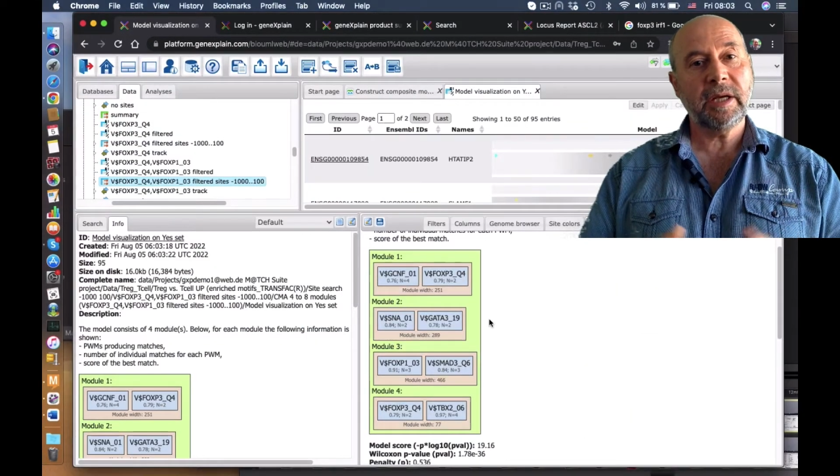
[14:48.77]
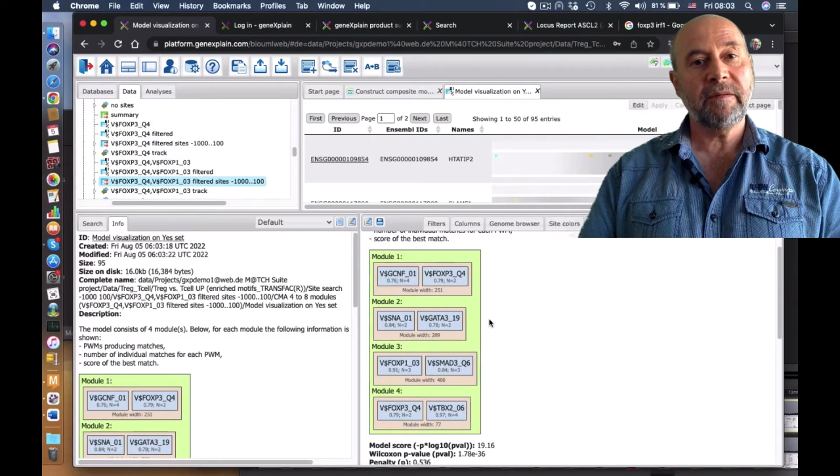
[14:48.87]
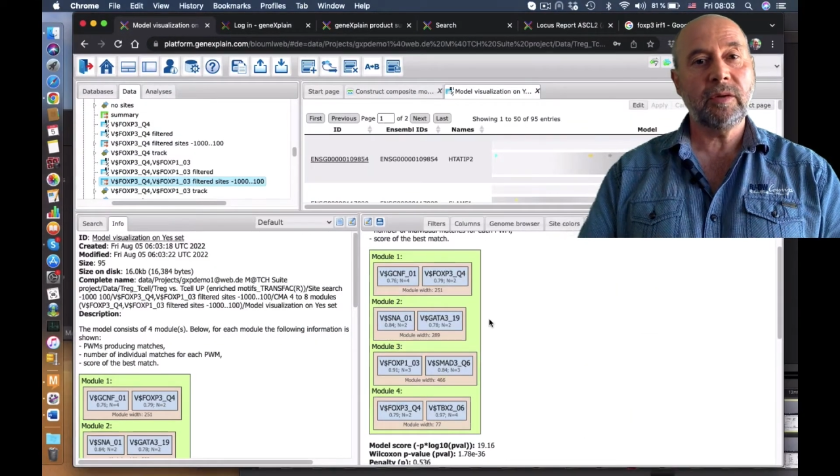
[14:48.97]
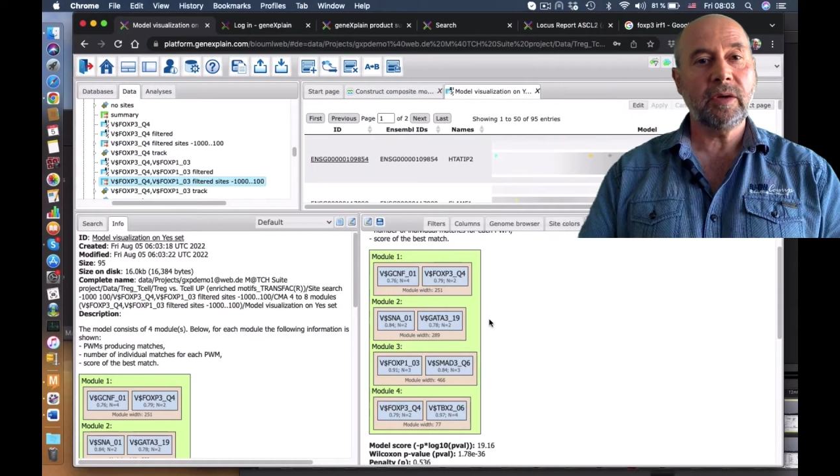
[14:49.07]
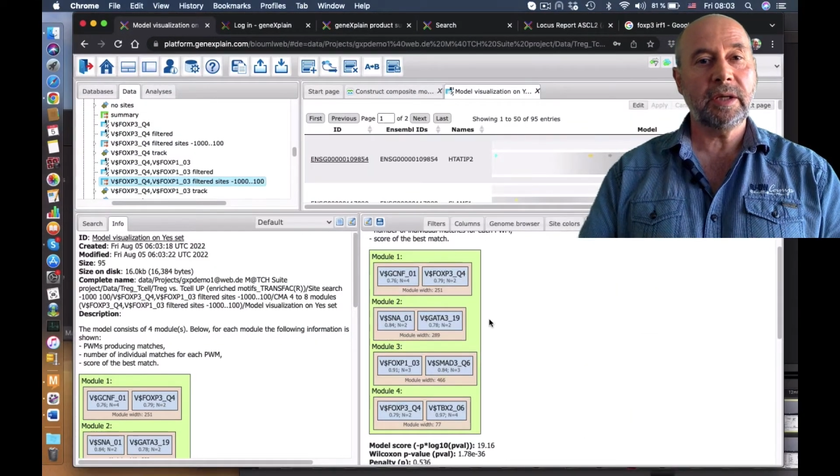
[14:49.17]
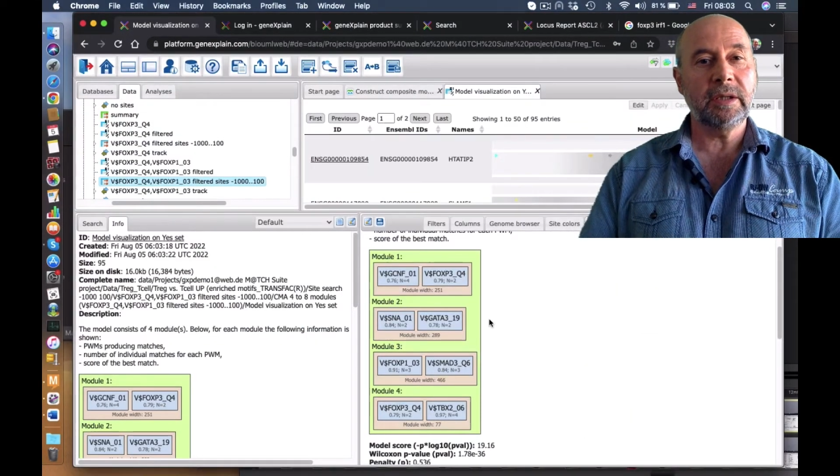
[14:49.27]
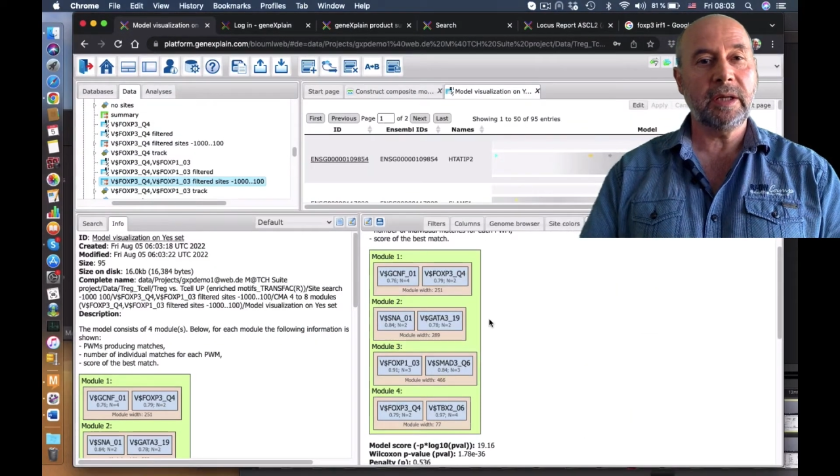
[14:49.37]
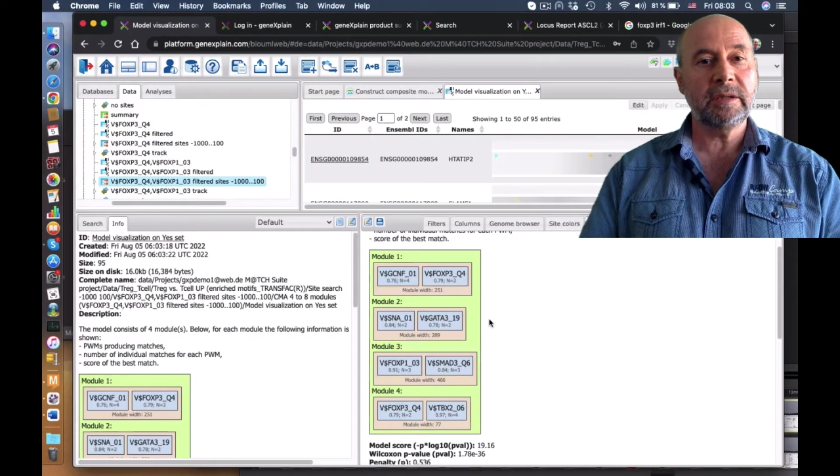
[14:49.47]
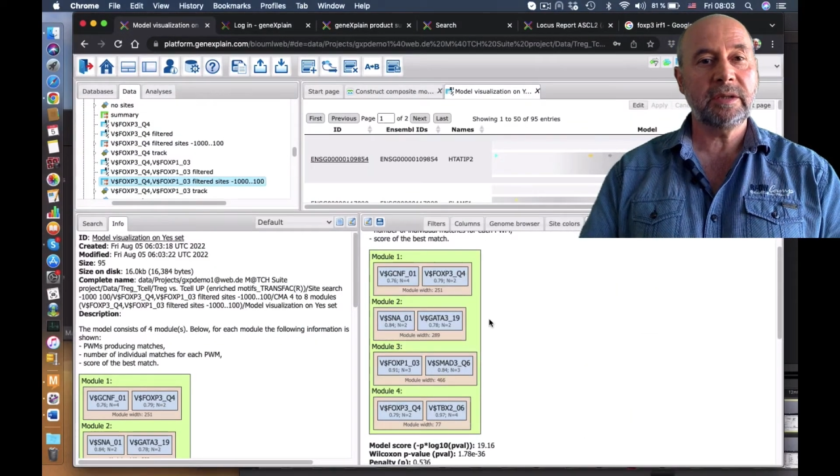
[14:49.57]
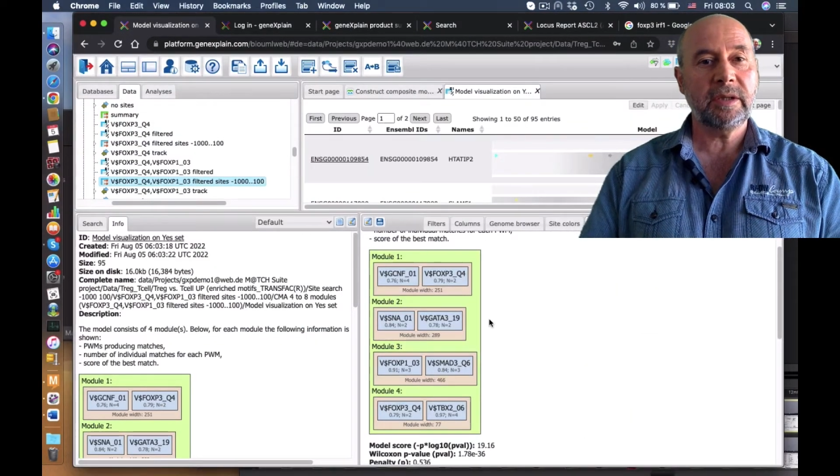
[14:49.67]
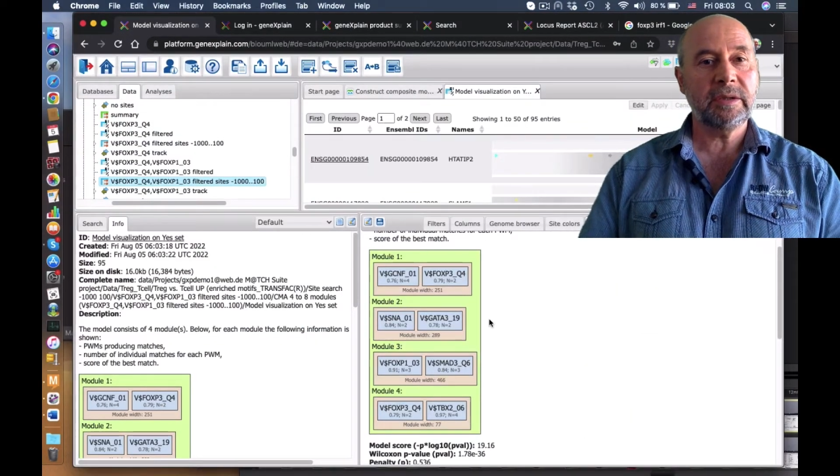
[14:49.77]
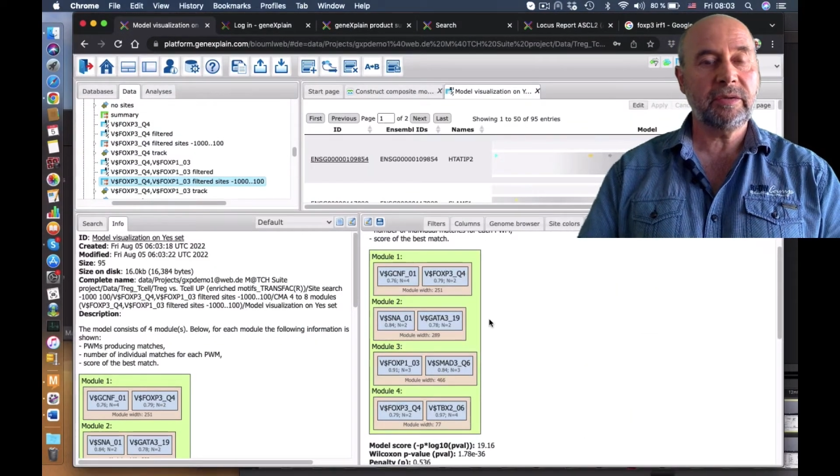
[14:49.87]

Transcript: have a look at another